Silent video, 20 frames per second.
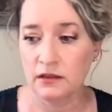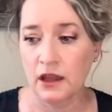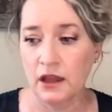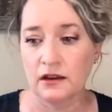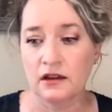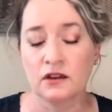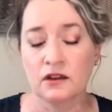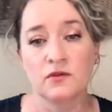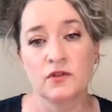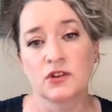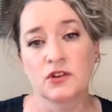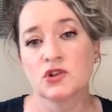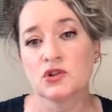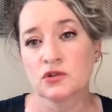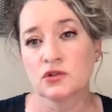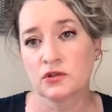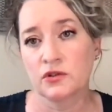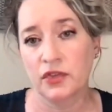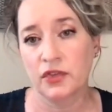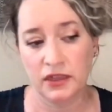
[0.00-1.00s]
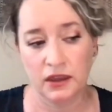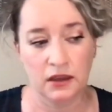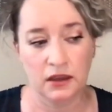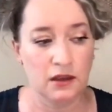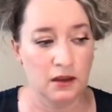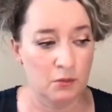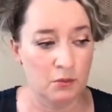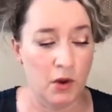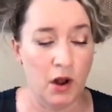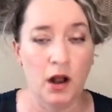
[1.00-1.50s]
that conventional
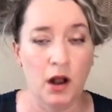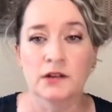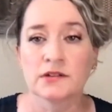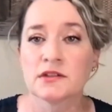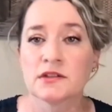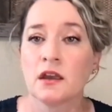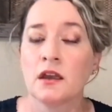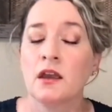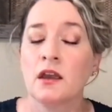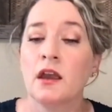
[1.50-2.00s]
thinking box,